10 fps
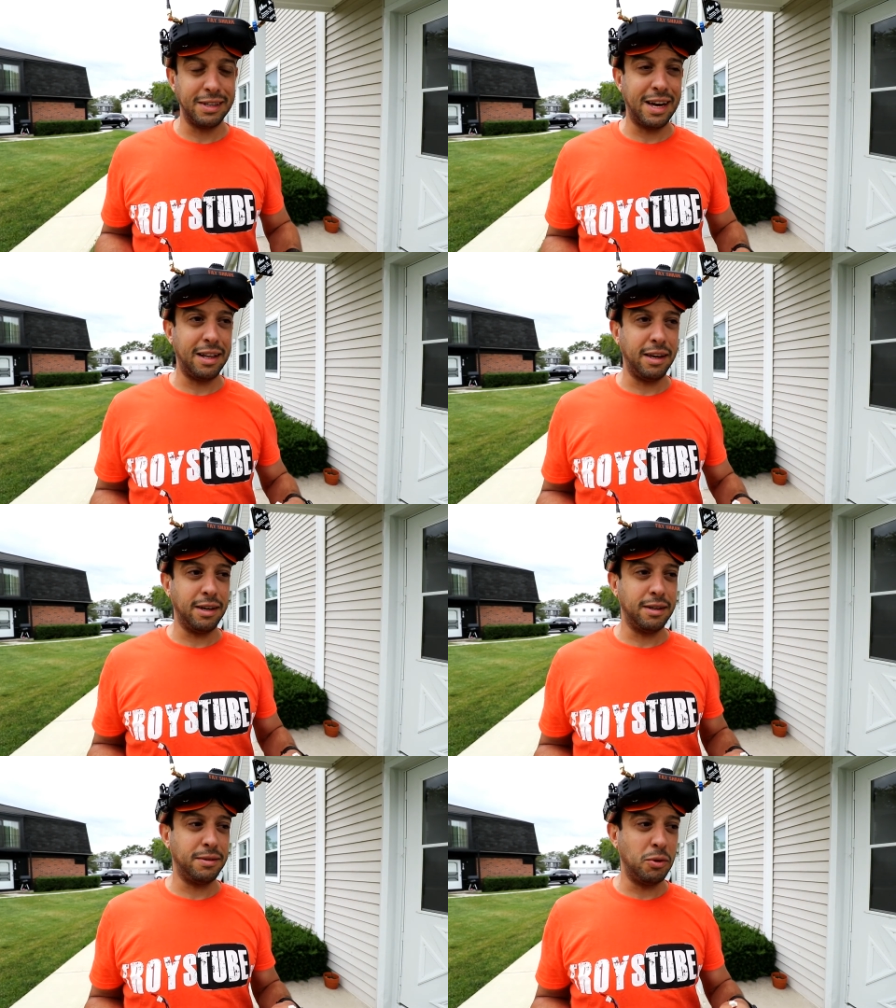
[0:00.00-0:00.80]
Kind of
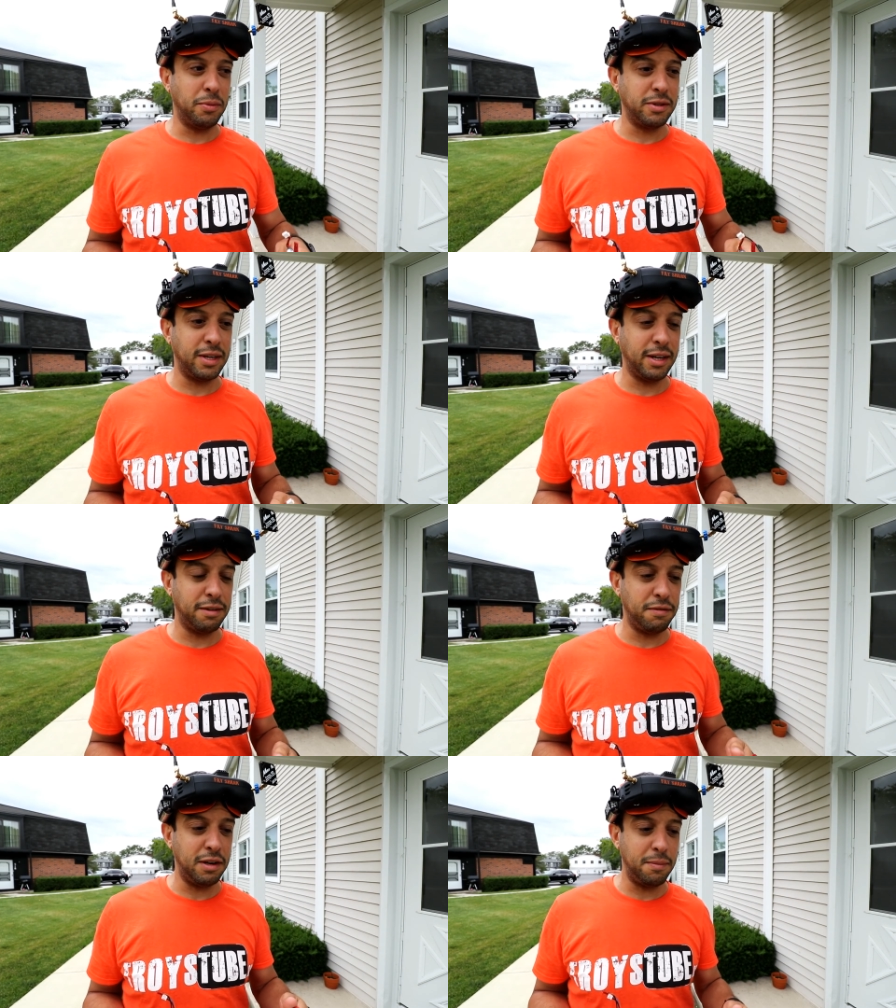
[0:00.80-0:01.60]
like a, almost like an
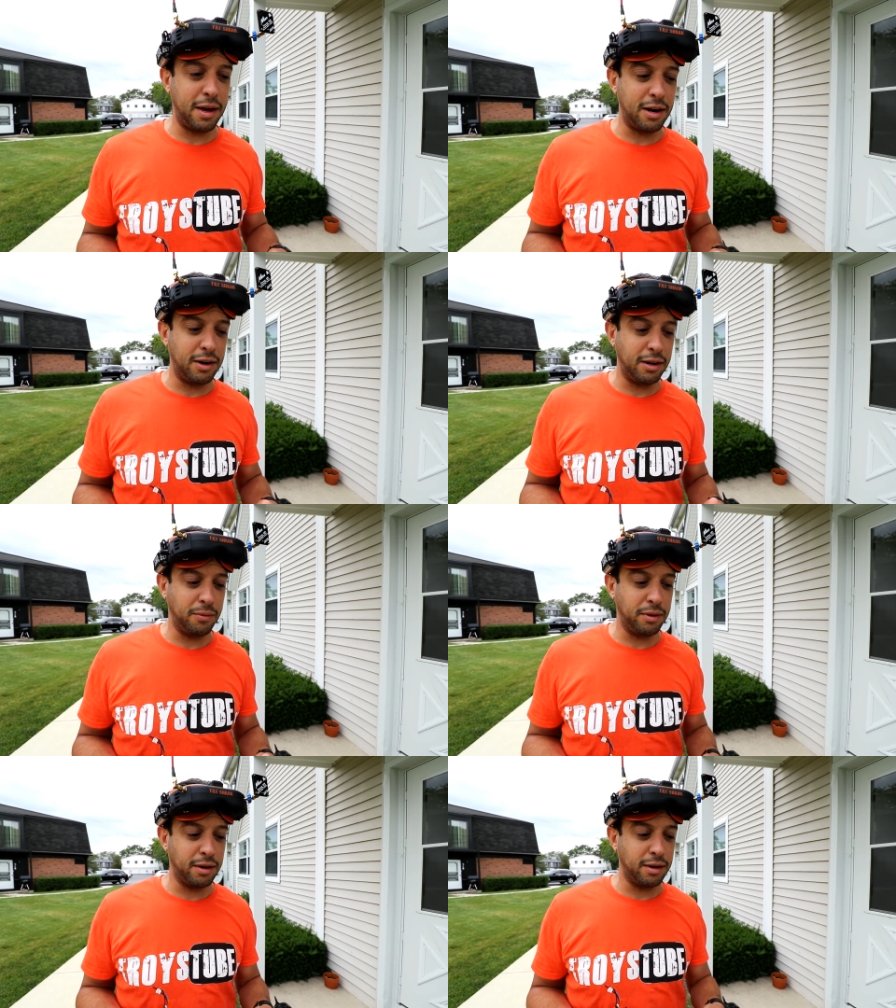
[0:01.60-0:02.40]
affinity battery
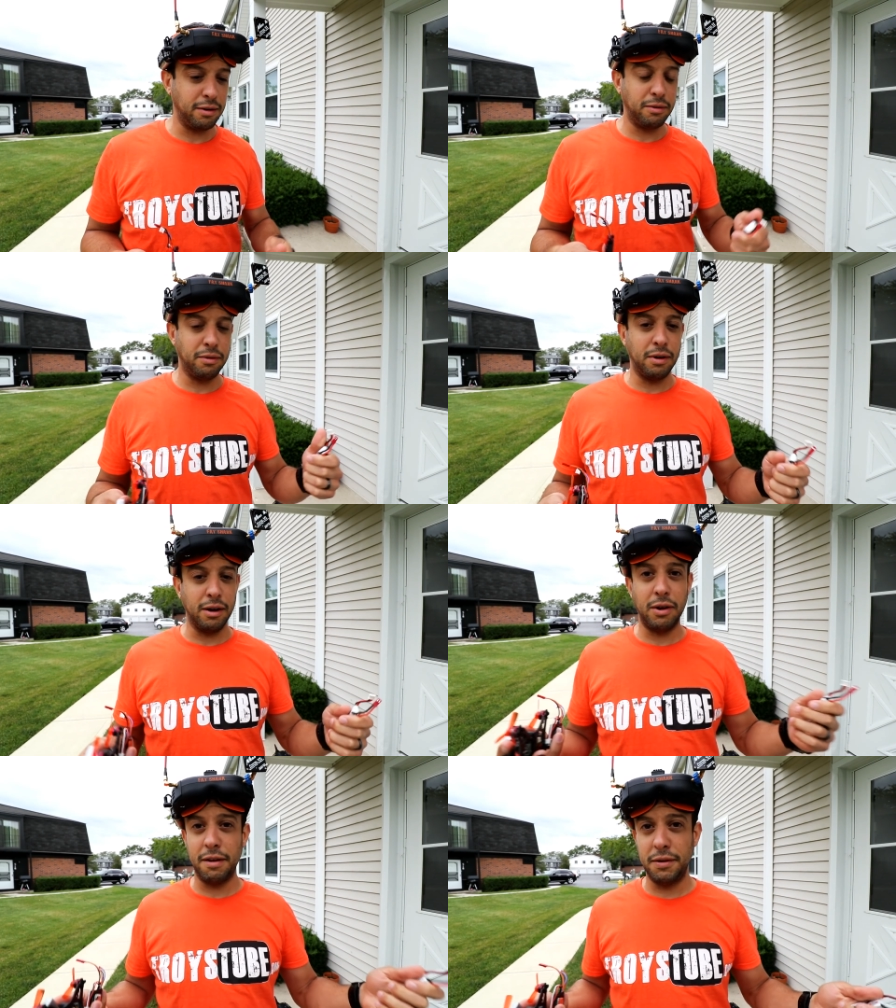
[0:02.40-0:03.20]
with a uh,
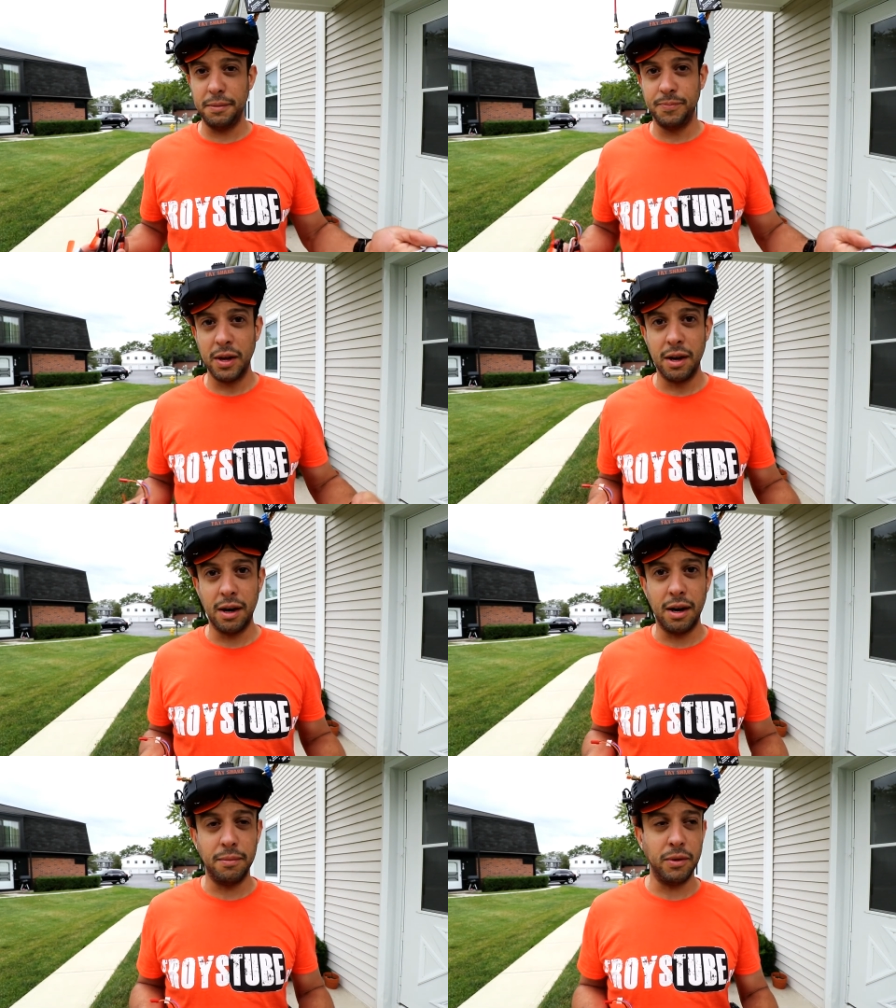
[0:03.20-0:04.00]
uh, graphene.
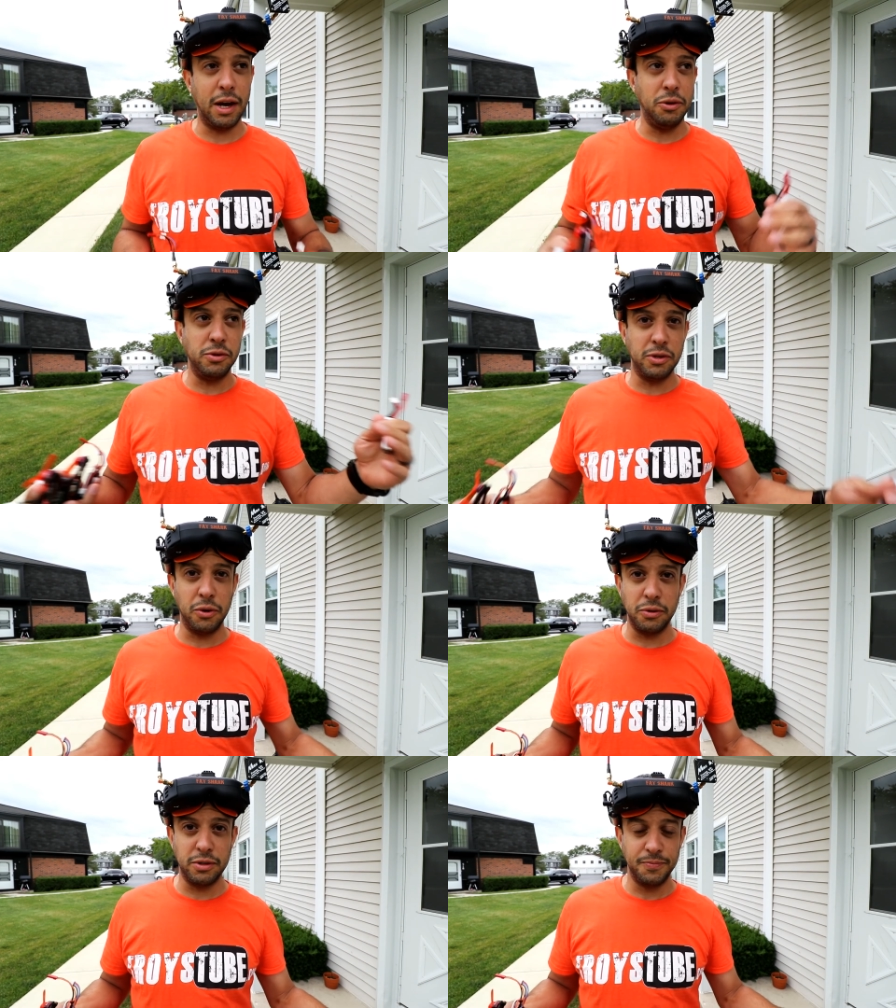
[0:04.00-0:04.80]
Um, I use
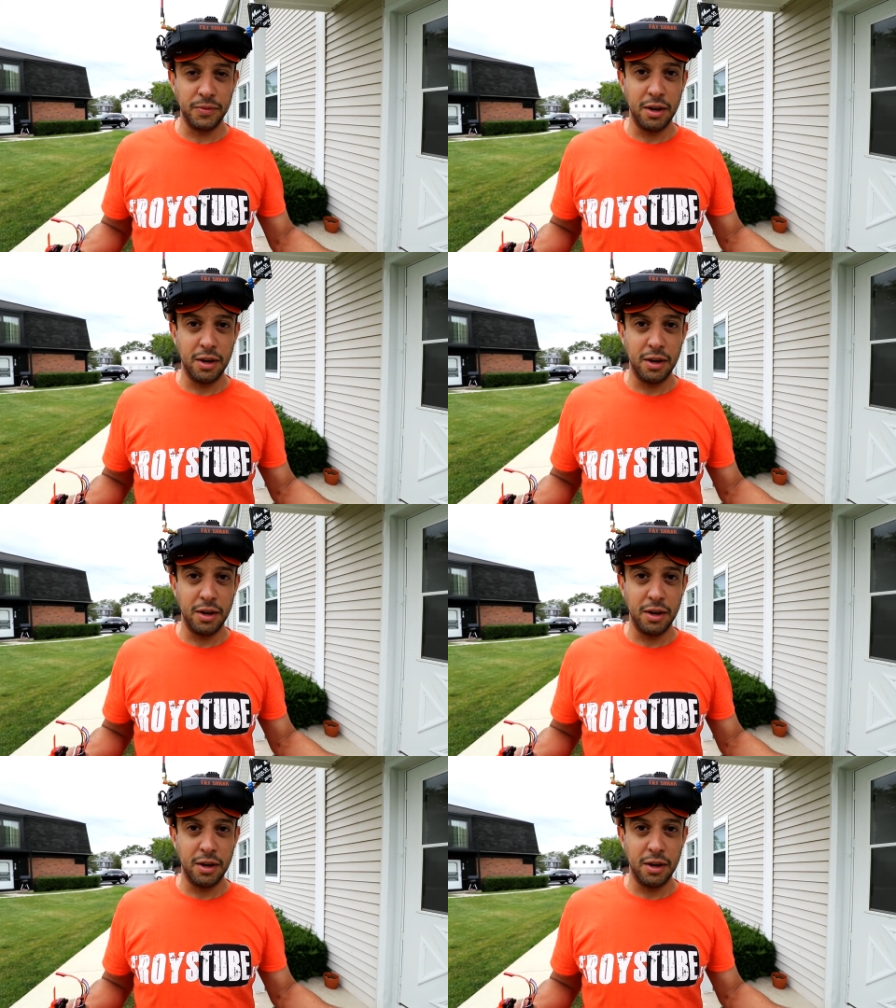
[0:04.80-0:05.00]
those